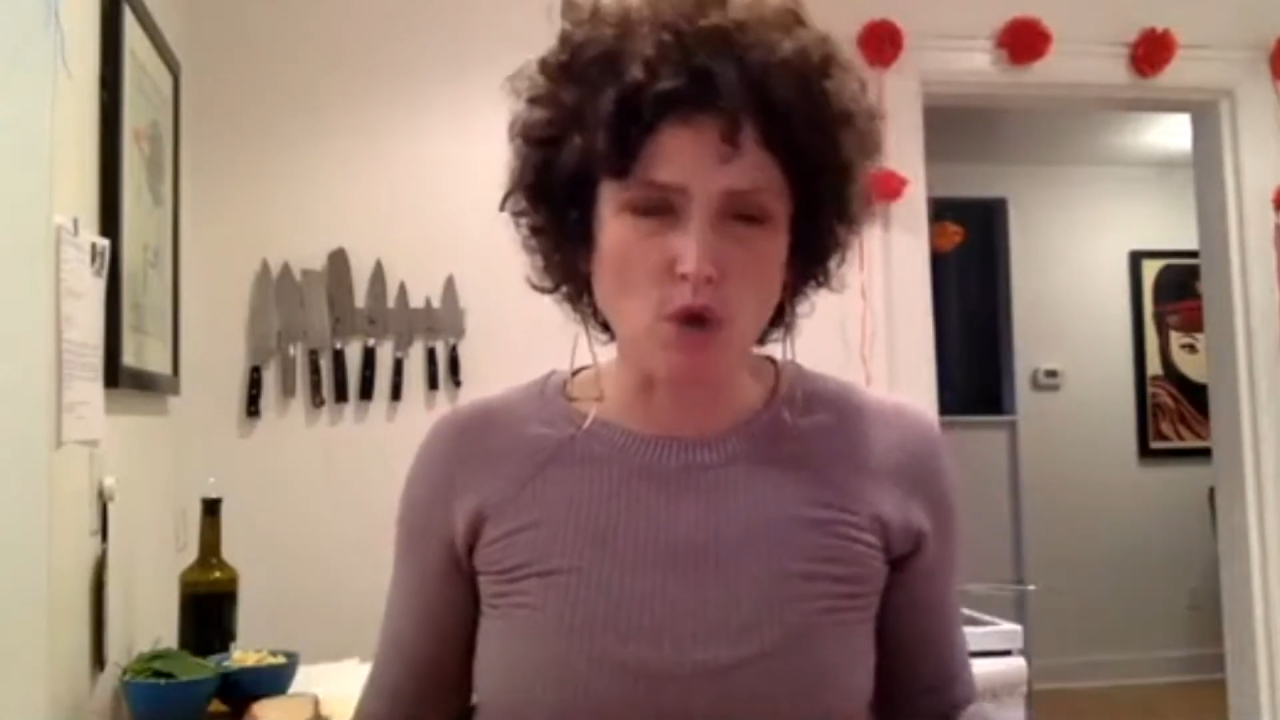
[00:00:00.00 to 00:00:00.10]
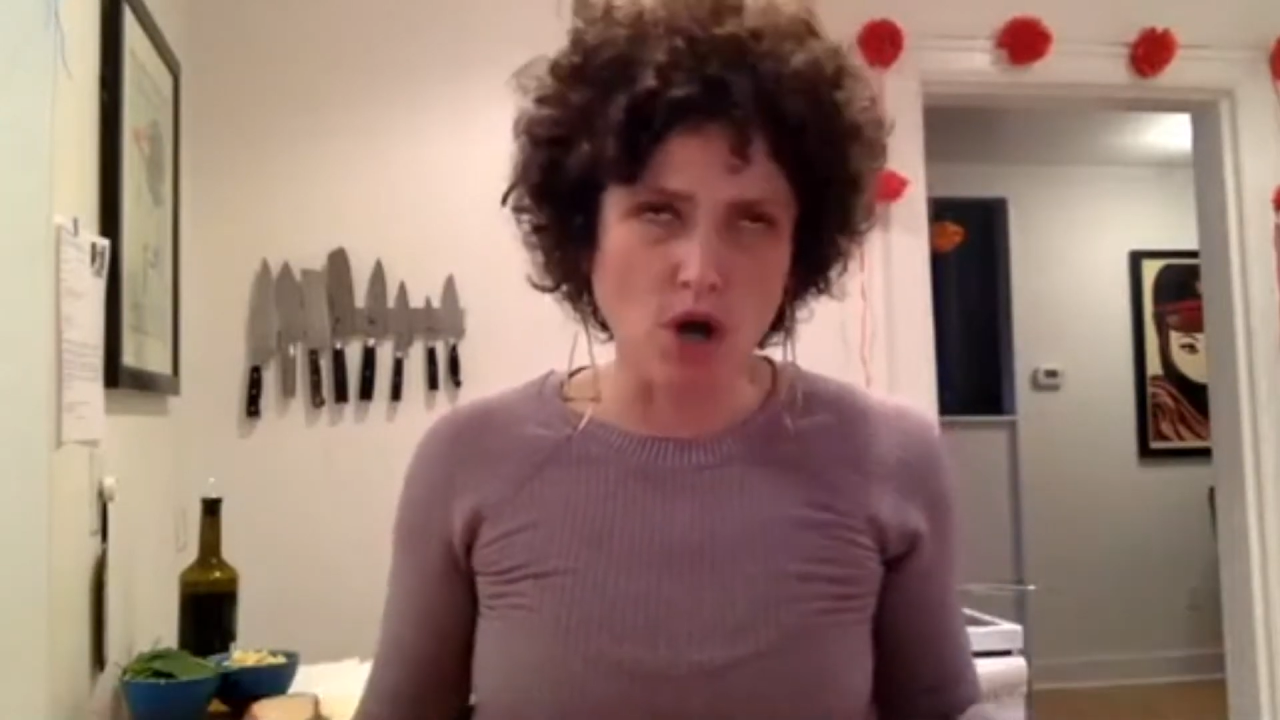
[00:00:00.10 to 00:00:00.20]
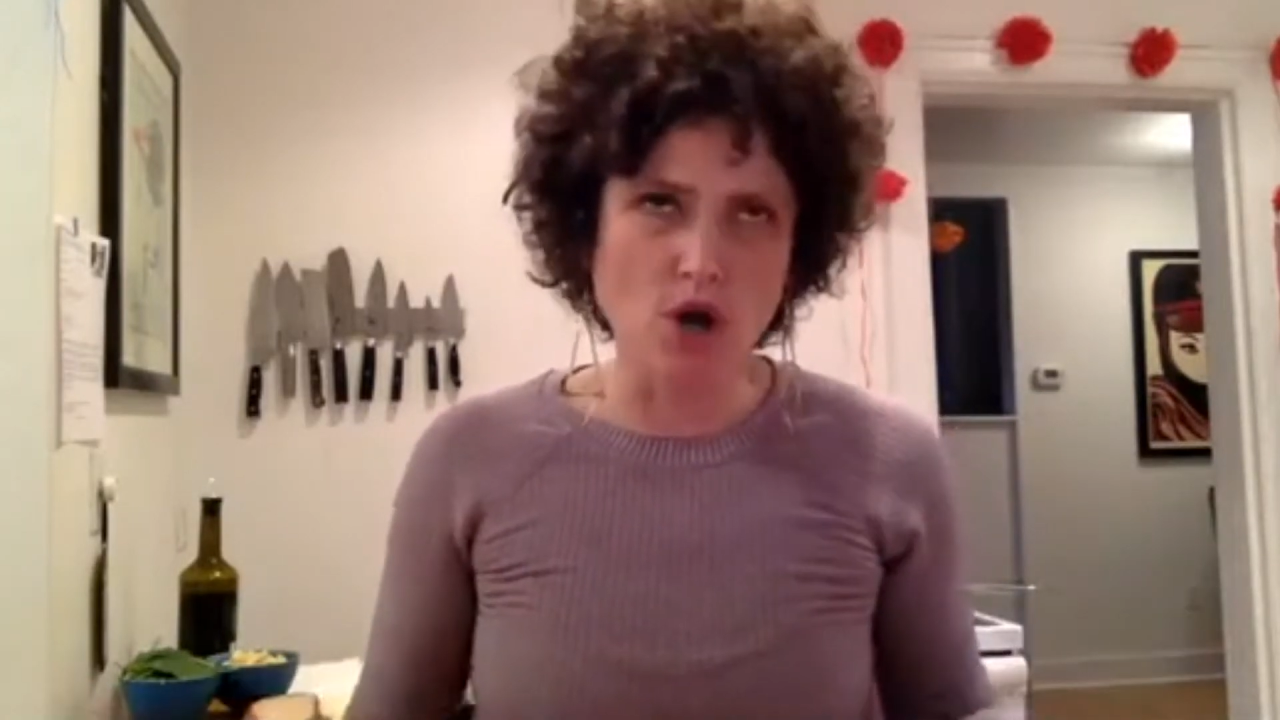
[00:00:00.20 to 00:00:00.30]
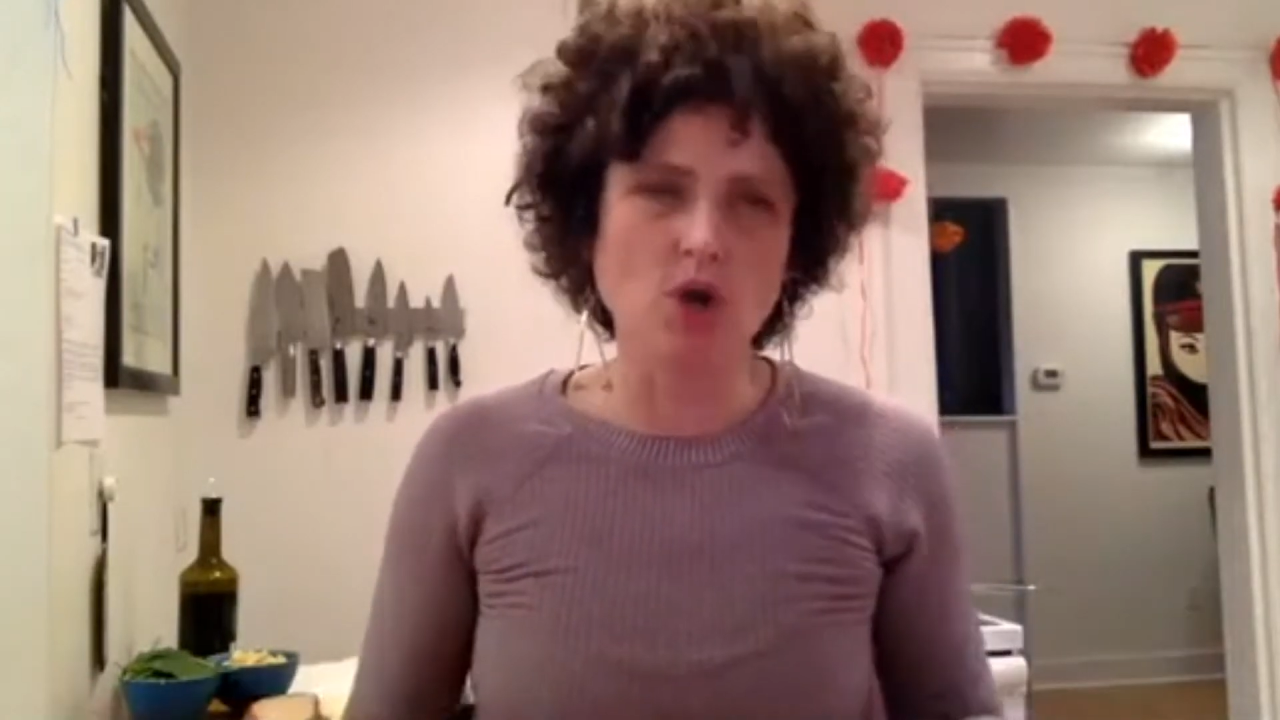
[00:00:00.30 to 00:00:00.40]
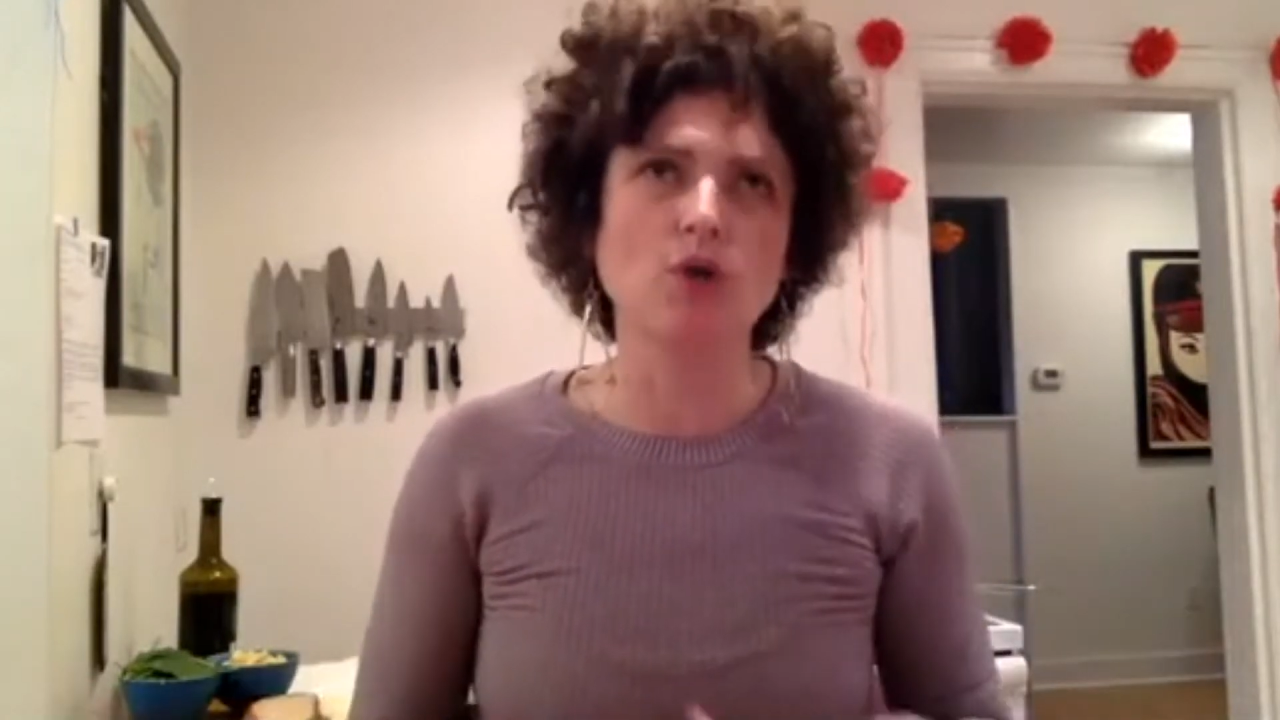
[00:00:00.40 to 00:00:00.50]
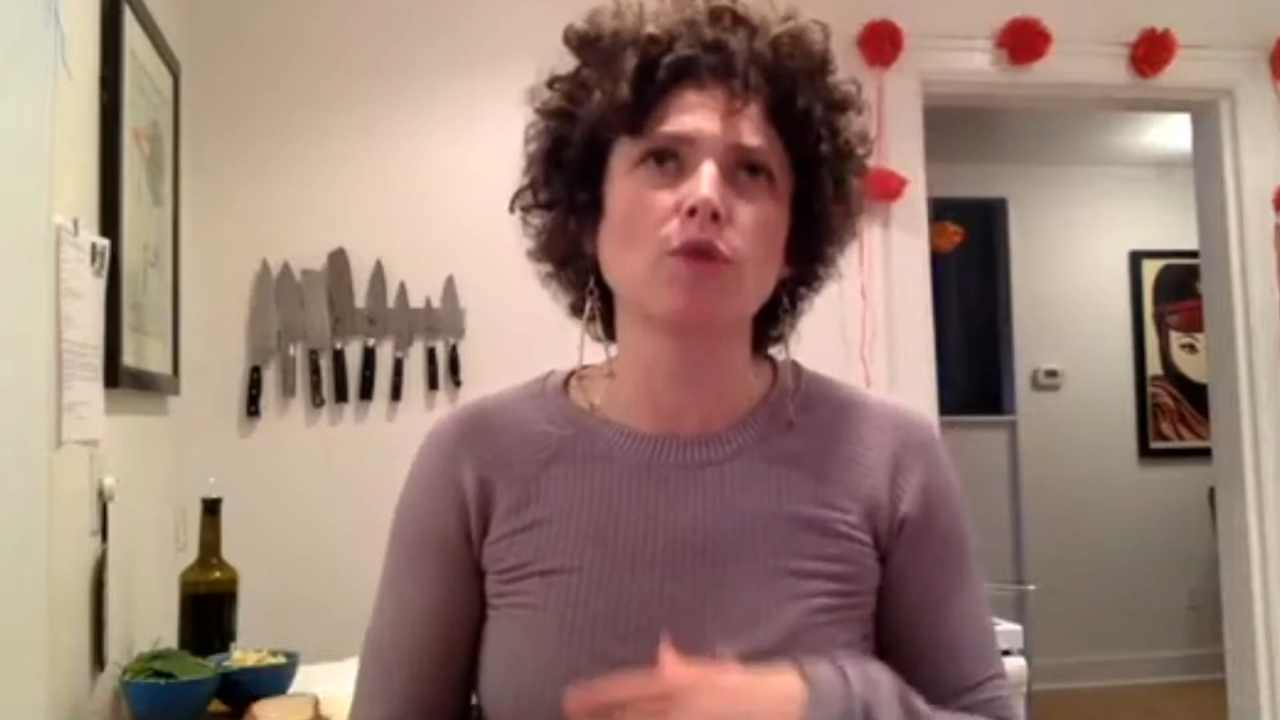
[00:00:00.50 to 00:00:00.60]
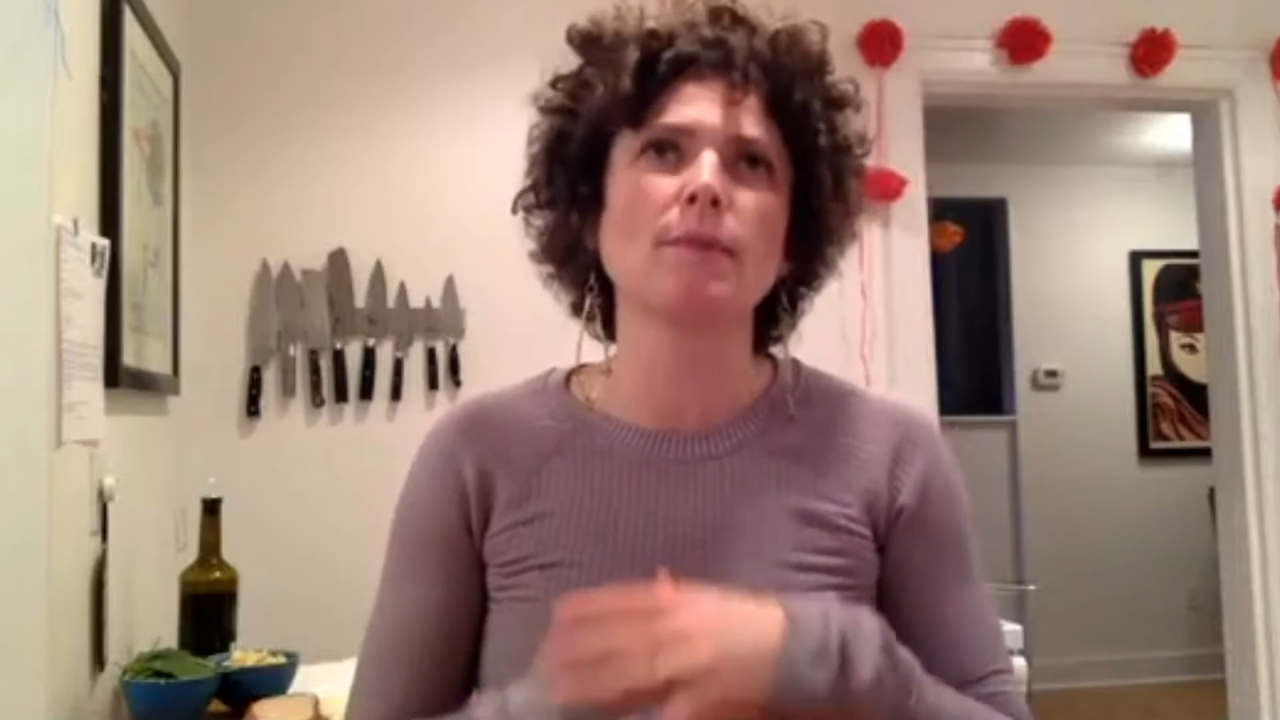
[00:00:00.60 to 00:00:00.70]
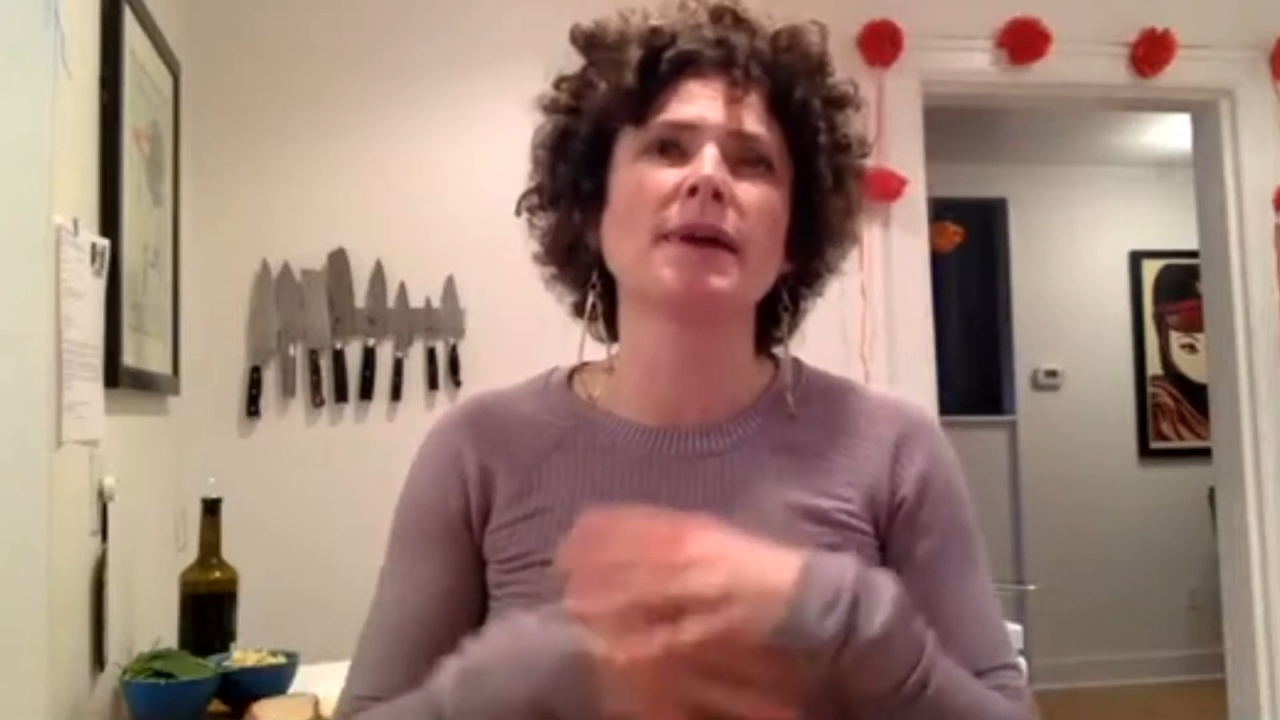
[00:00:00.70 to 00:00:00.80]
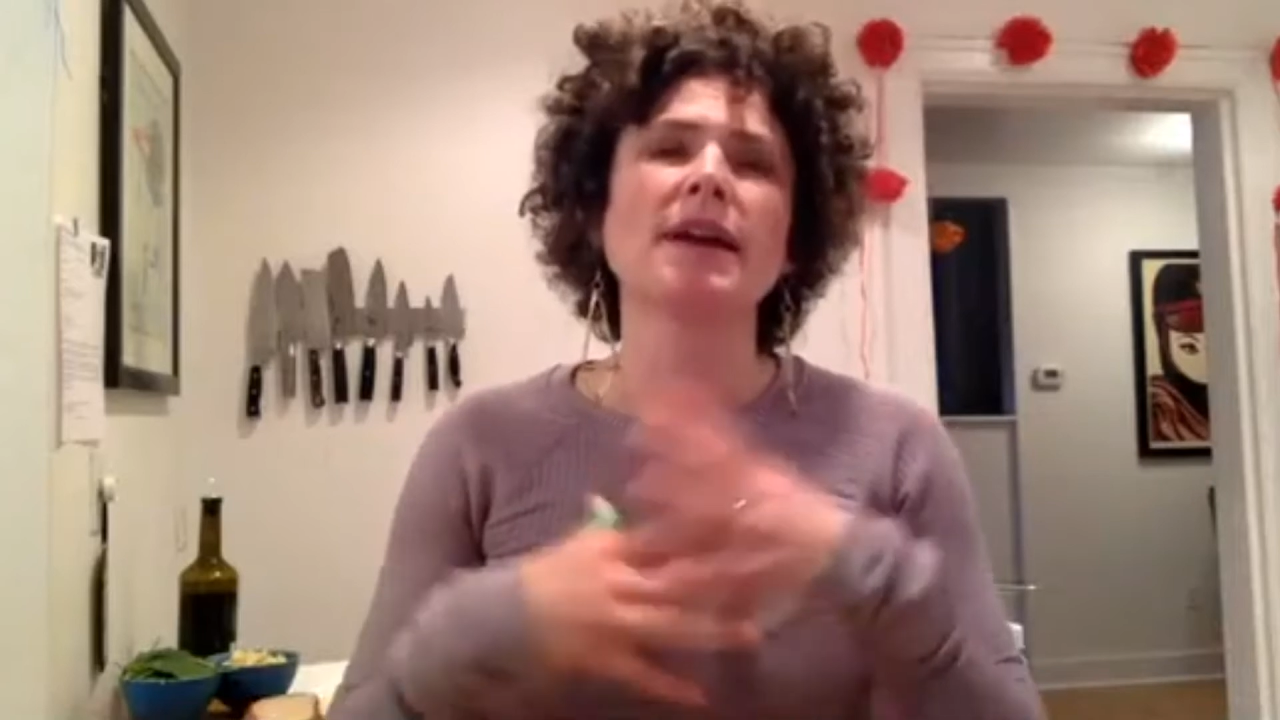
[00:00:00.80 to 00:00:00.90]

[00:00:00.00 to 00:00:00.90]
Rome